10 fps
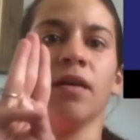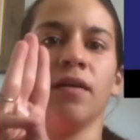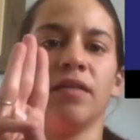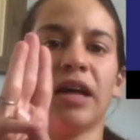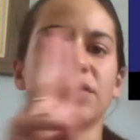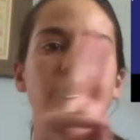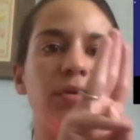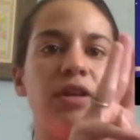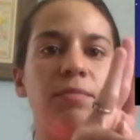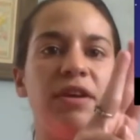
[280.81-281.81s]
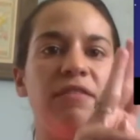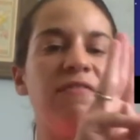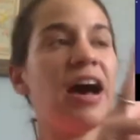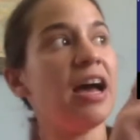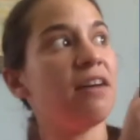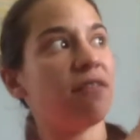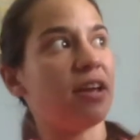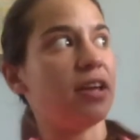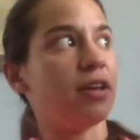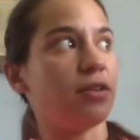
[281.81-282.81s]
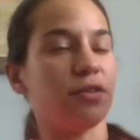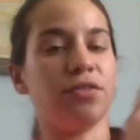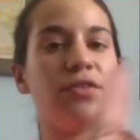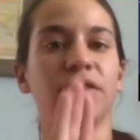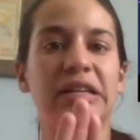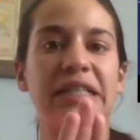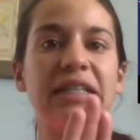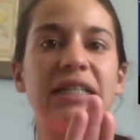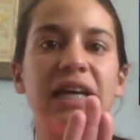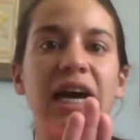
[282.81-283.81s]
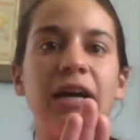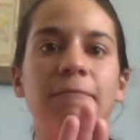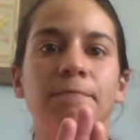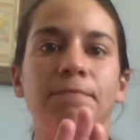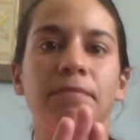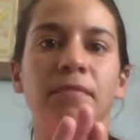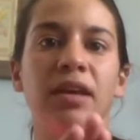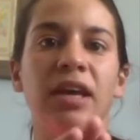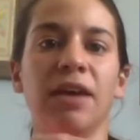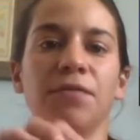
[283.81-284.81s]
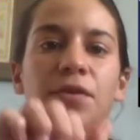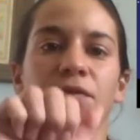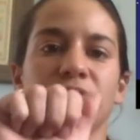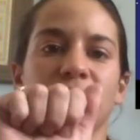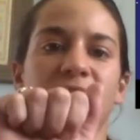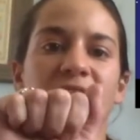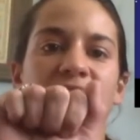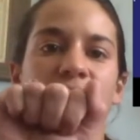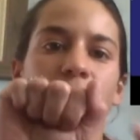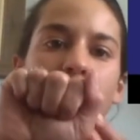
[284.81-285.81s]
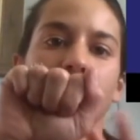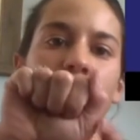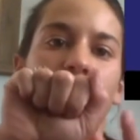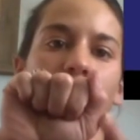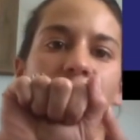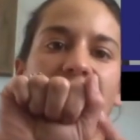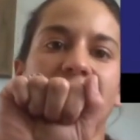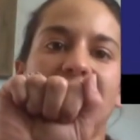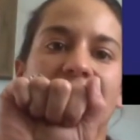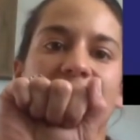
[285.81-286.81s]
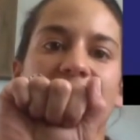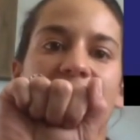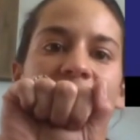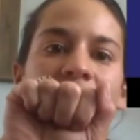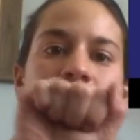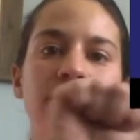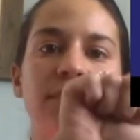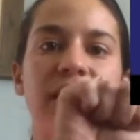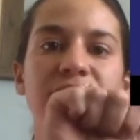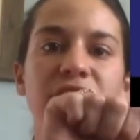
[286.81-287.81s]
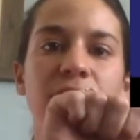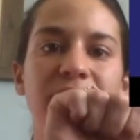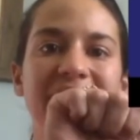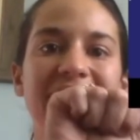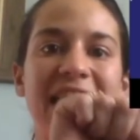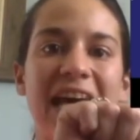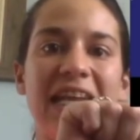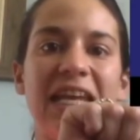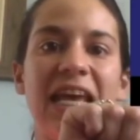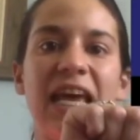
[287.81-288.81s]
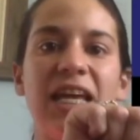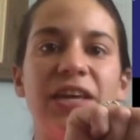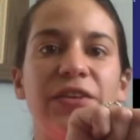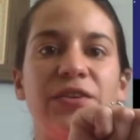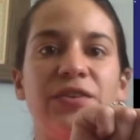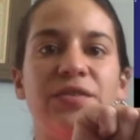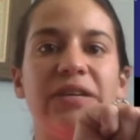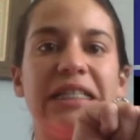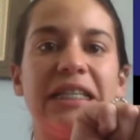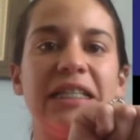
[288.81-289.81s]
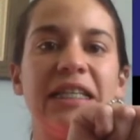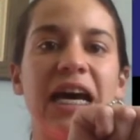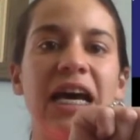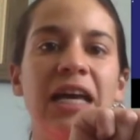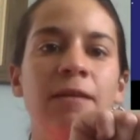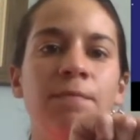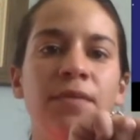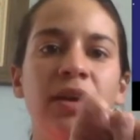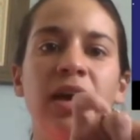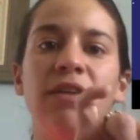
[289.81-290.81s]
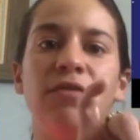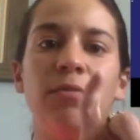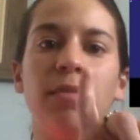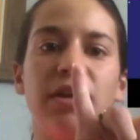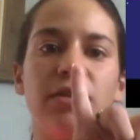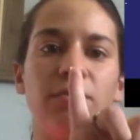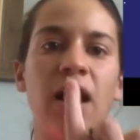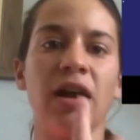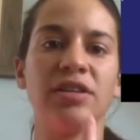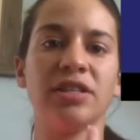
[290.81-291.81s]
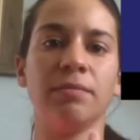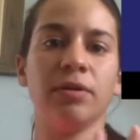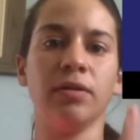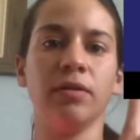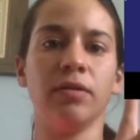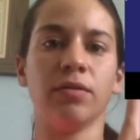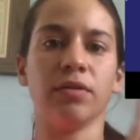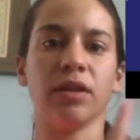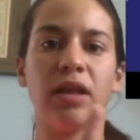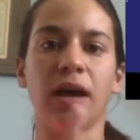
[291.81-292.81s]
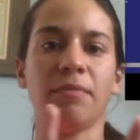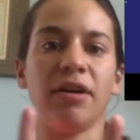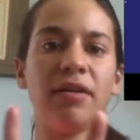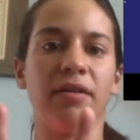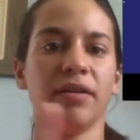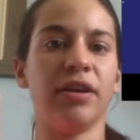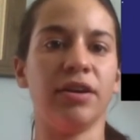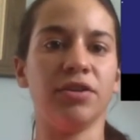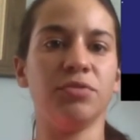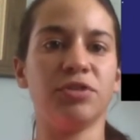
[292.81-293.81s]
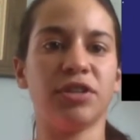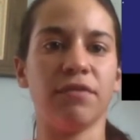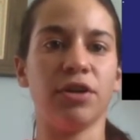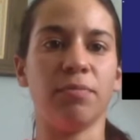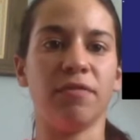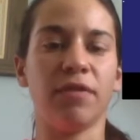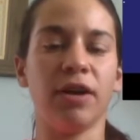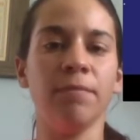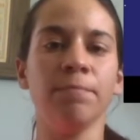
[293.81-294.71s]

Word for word: that's going to be 5 angular degrees on the sky. If you use a fist with your thumb out to the side, that's going to be 10 angular degrees on the sky. If you make the rock symbol or the llama ears, whichever you prefer,